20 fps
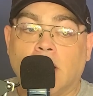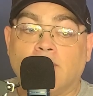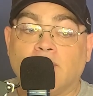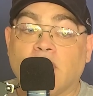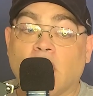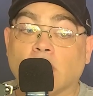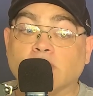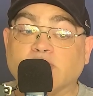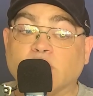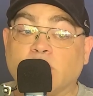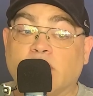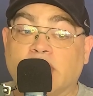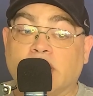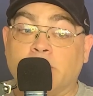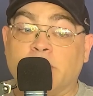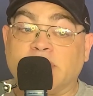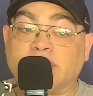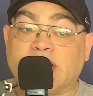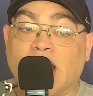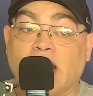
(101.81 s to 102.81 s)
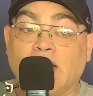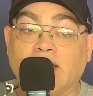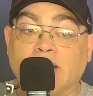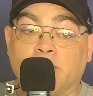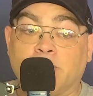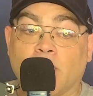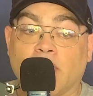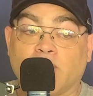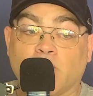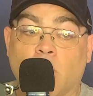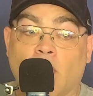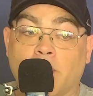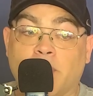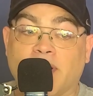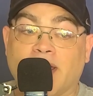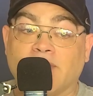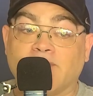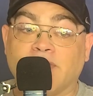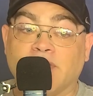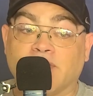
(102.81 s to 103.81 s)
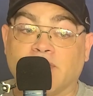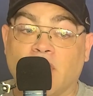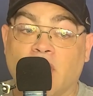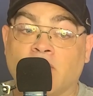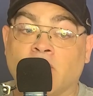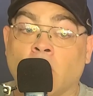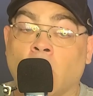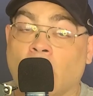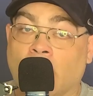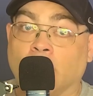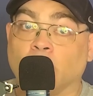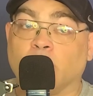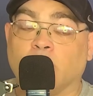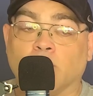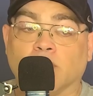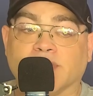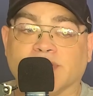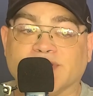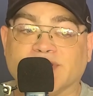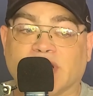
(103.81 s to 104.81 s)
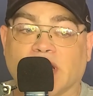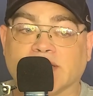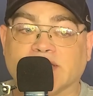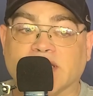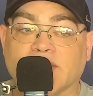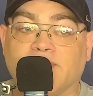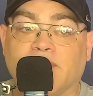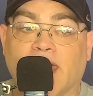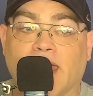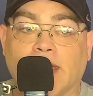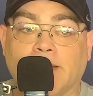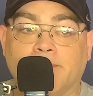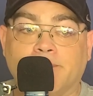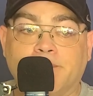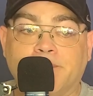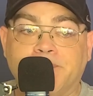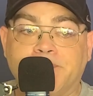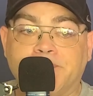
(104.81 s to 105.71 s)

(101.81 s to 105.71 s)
They also get a metallic breath weapon at 5th level, and we will discuss it then.